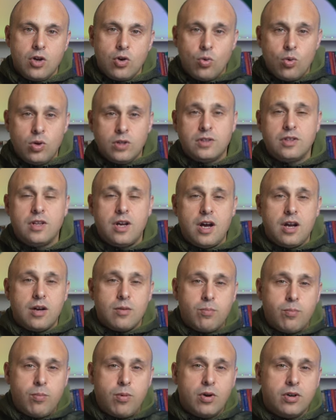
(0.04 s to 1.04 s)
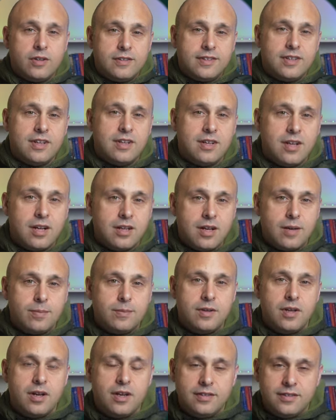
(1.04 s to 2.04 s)
What are ports and
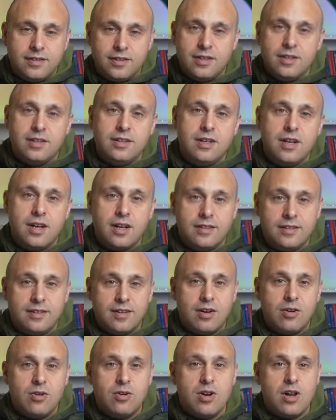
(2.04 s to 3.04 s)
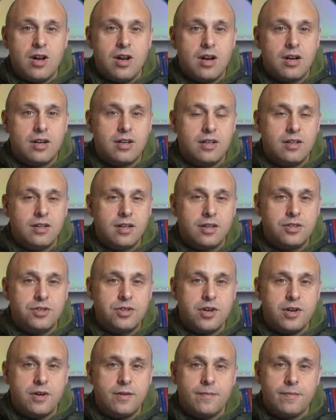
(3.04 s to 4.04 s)
adapters in the hexagonal
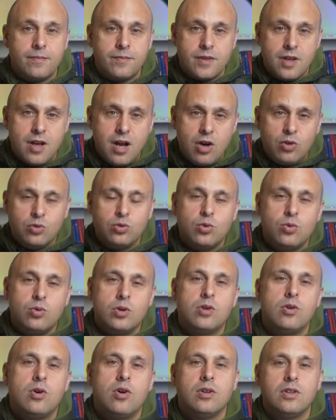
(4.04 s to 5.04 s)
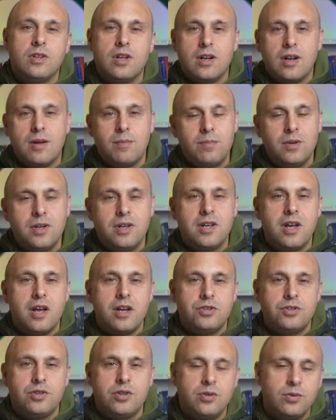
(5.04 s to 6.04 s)
architecture? How do we code an
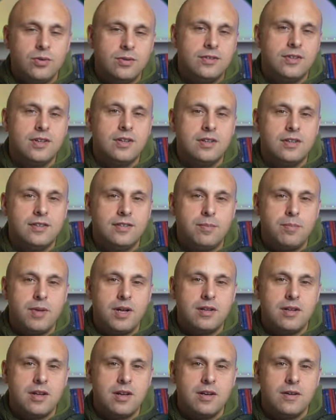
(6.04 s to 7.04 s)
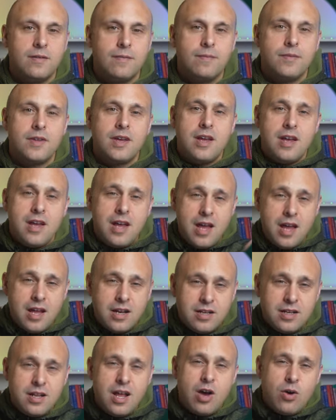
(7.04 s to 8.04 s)
application using this pattern?
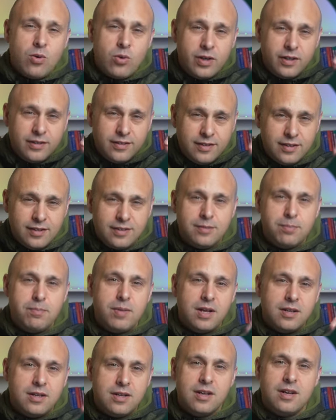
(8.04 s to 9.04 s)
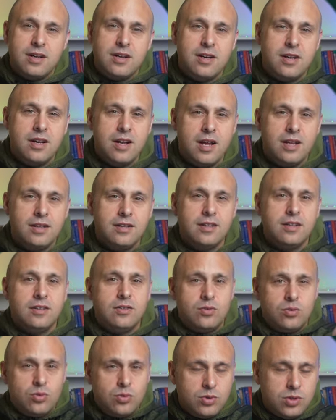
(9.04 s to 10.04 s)
And how is this pattern related
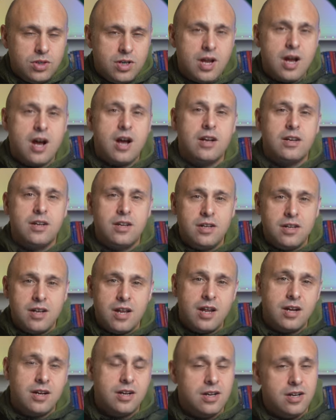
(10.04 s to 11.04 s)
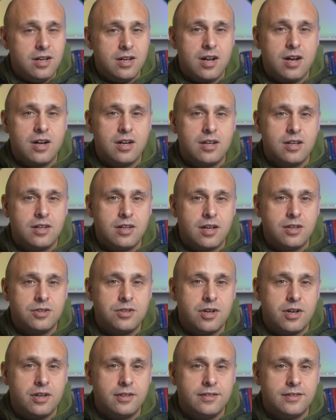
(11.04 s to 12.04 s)
to the onion and clean
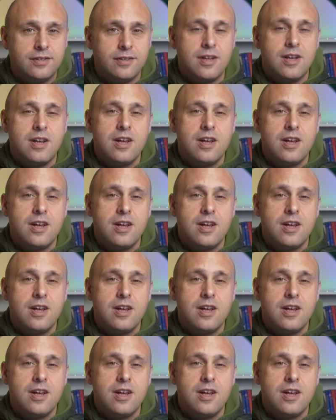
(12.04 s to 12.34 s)
architectures?